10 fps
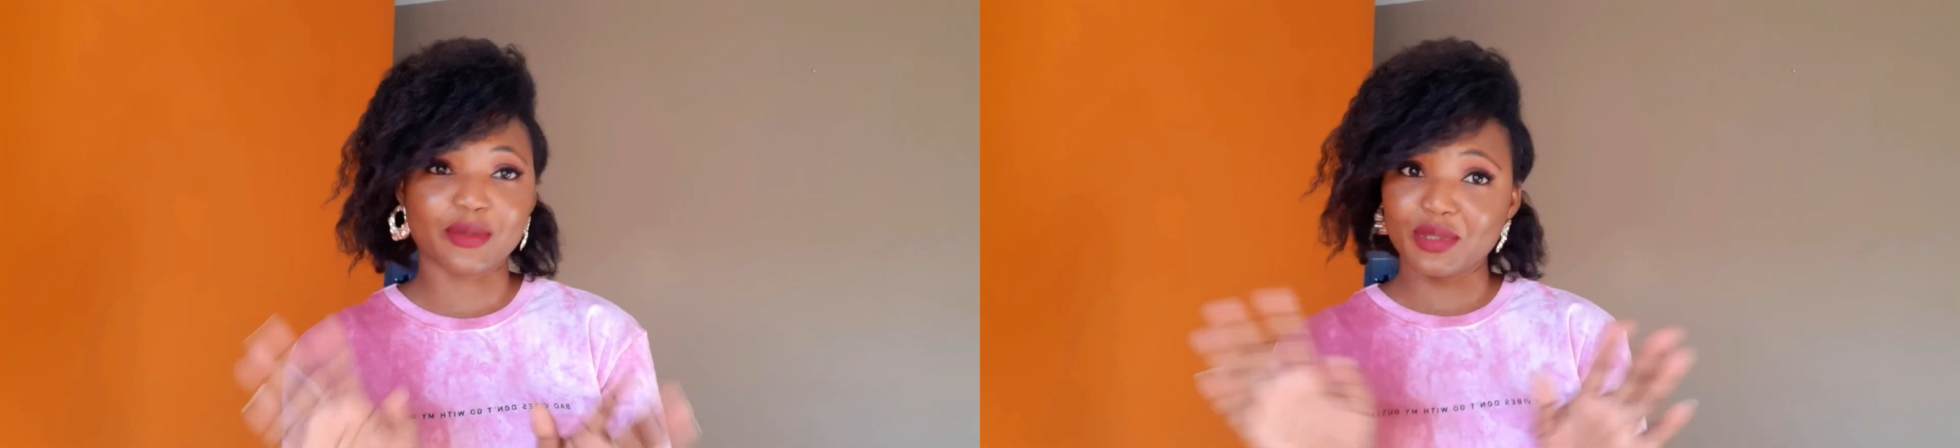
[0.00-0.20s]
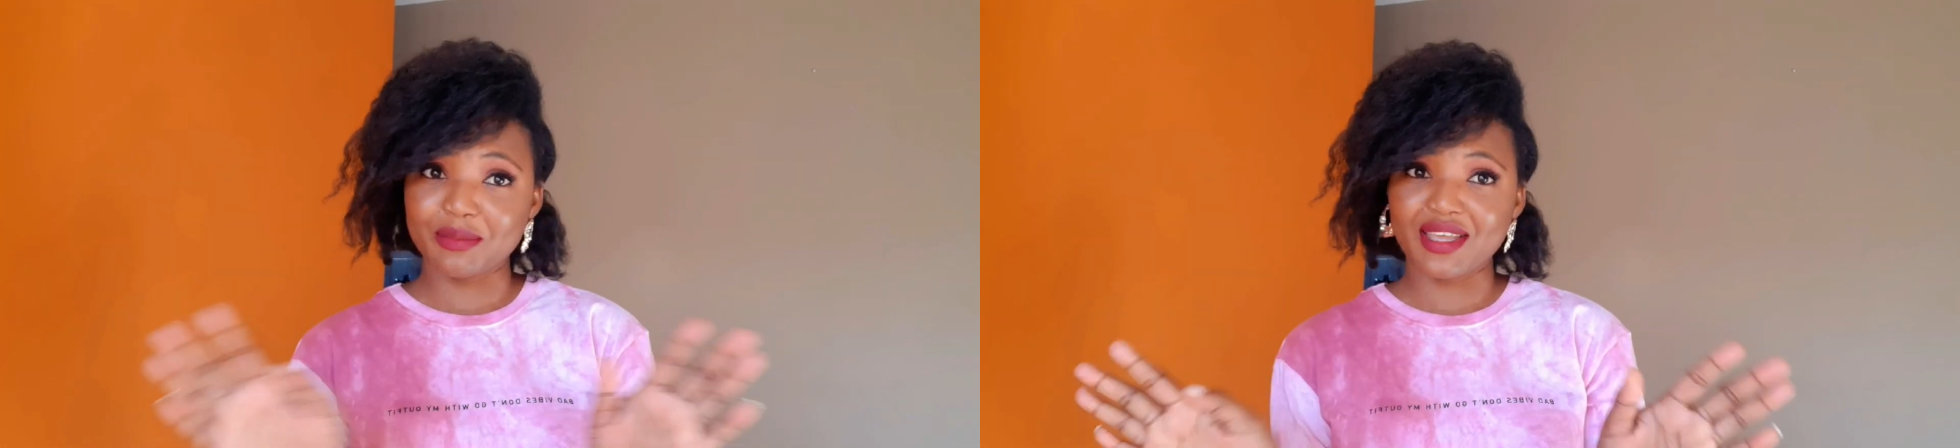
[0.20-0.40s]

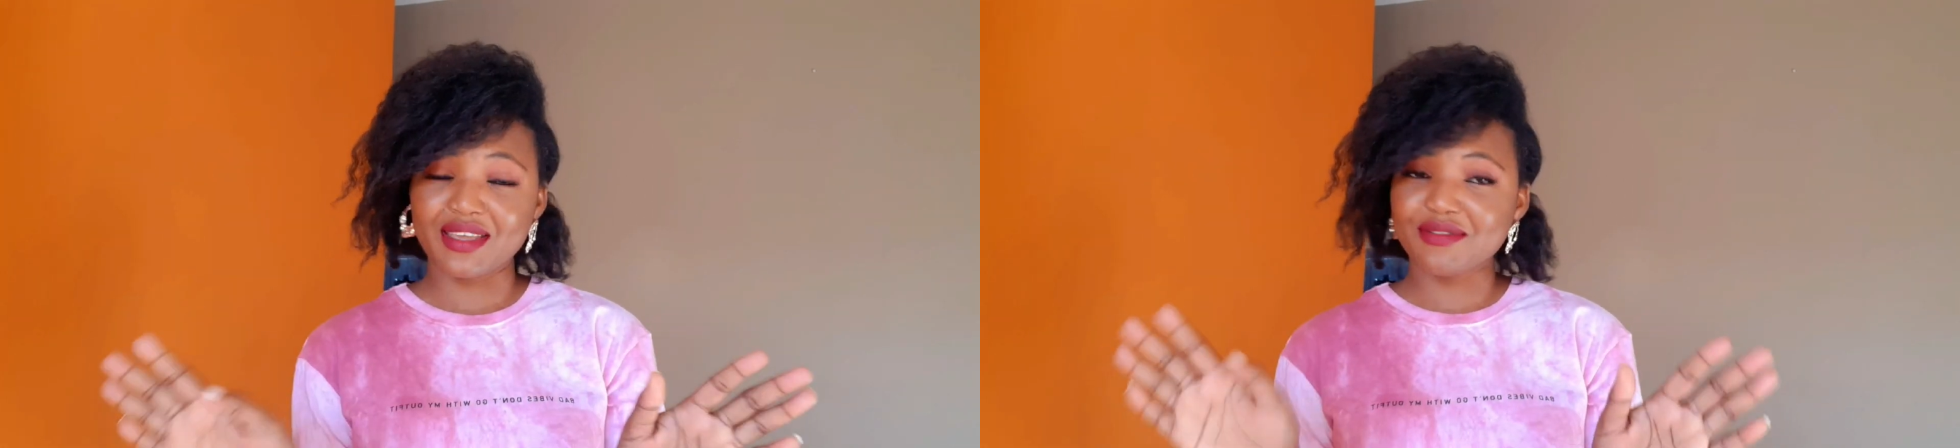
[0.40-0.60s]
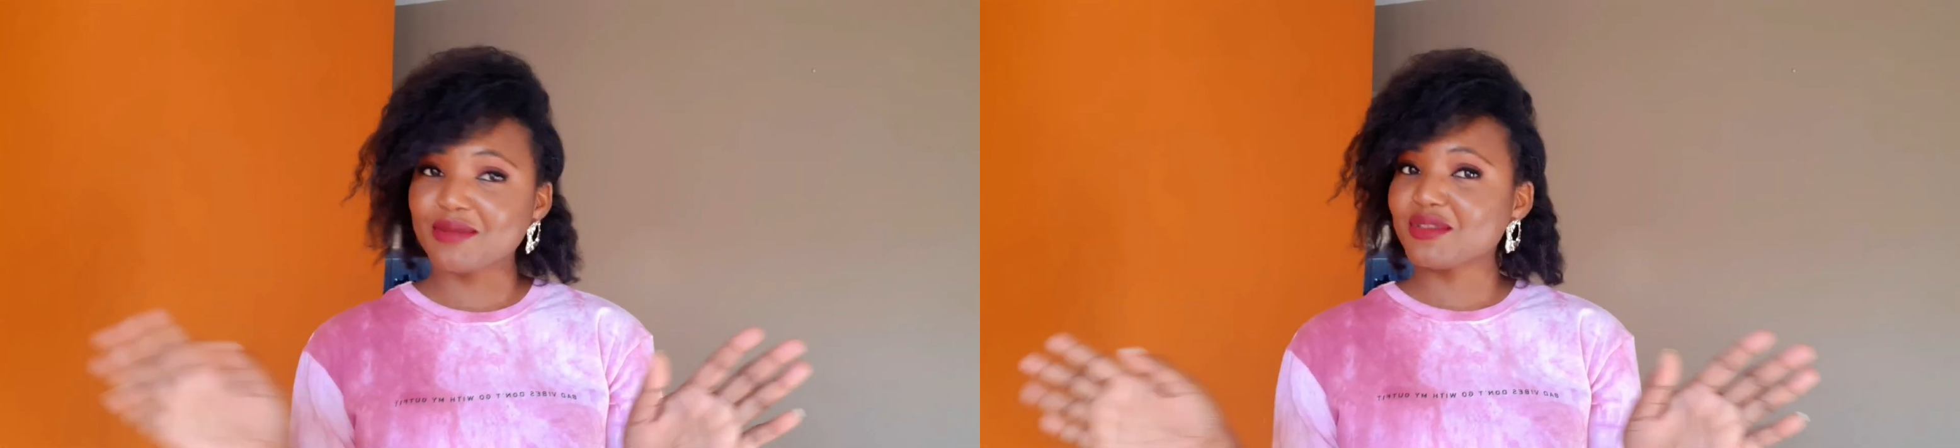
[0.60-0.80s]
Wode Maya,
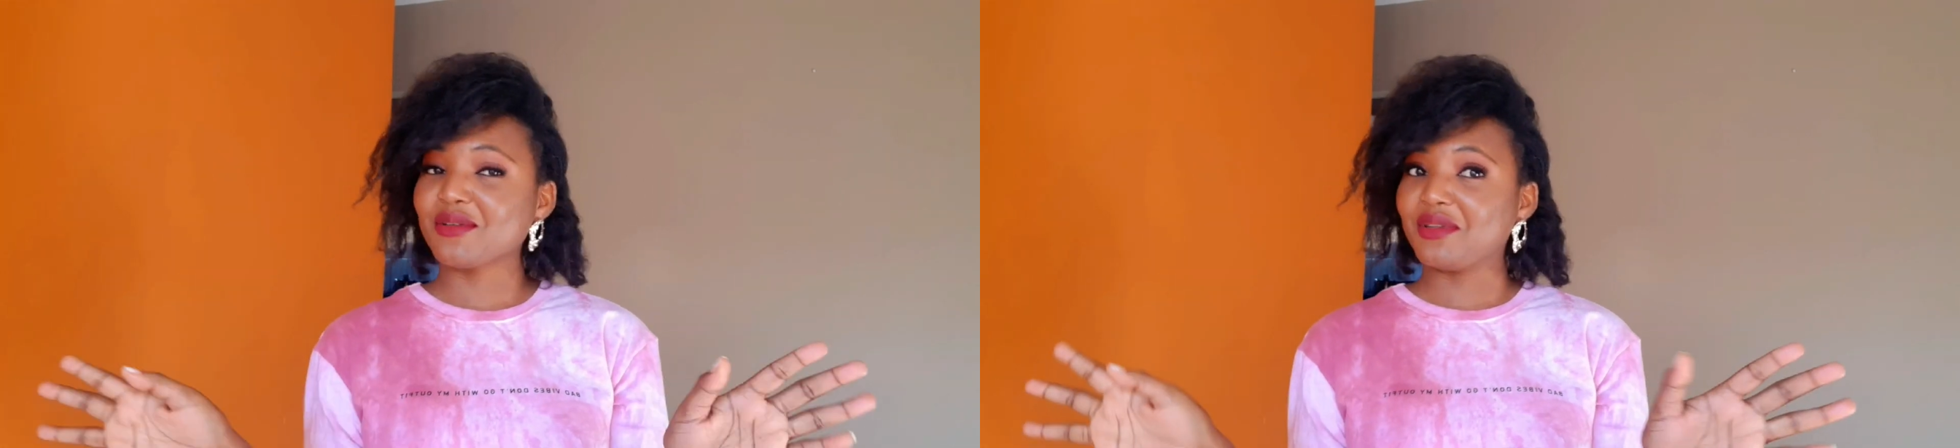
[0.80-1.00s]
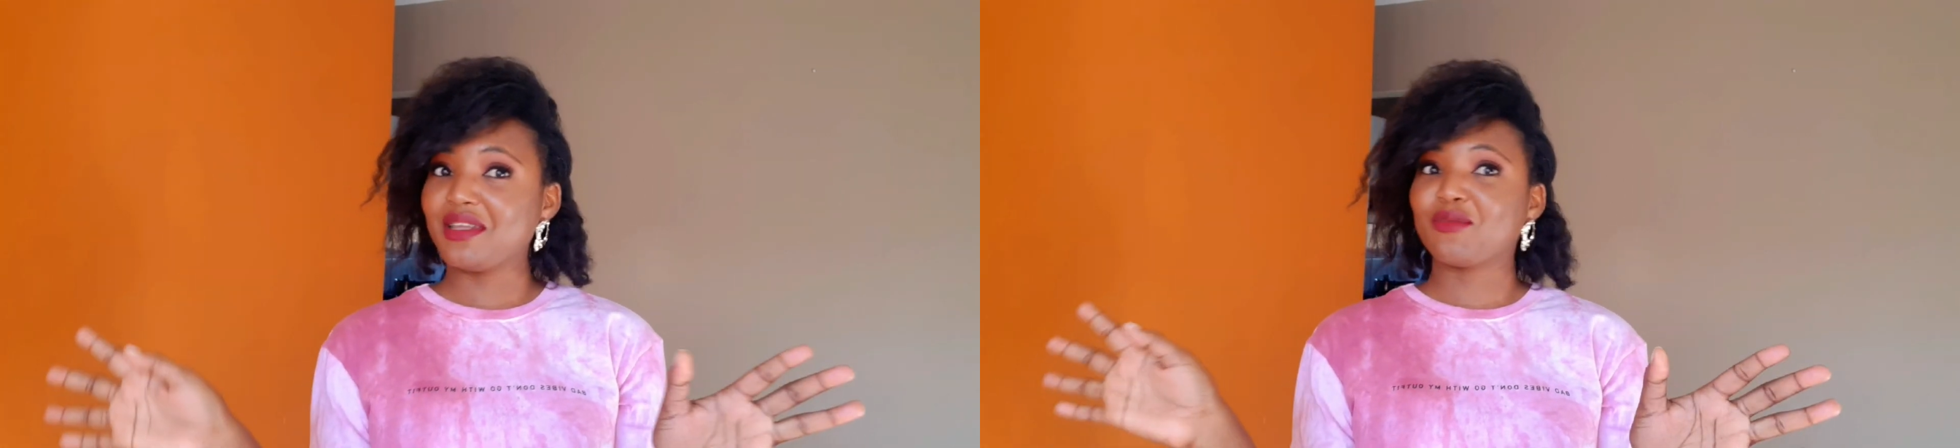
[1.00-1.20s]
if I'm saying
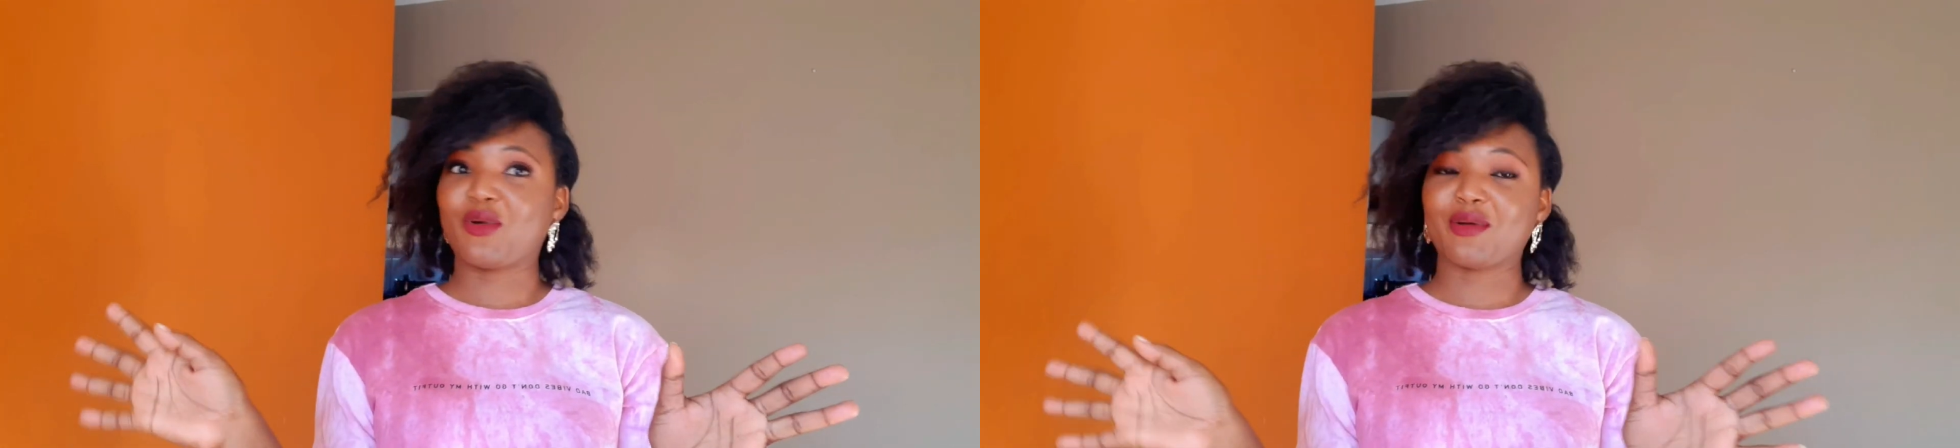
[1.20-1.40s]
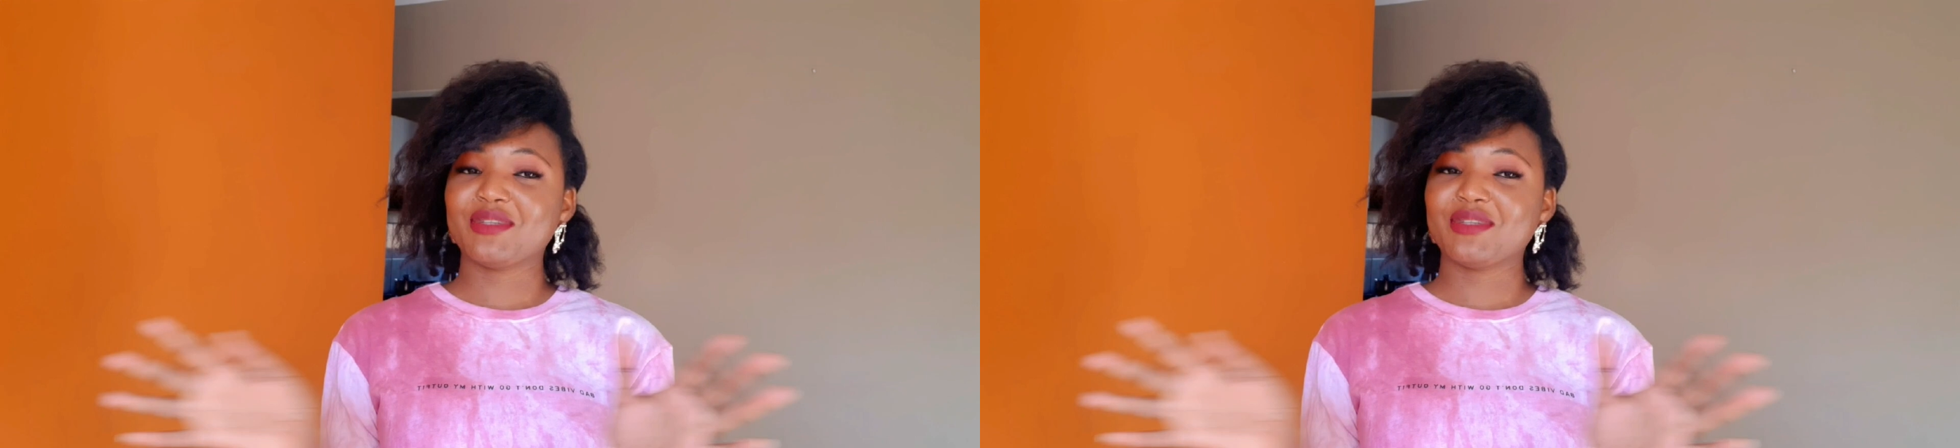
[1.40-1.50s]
your name wrong,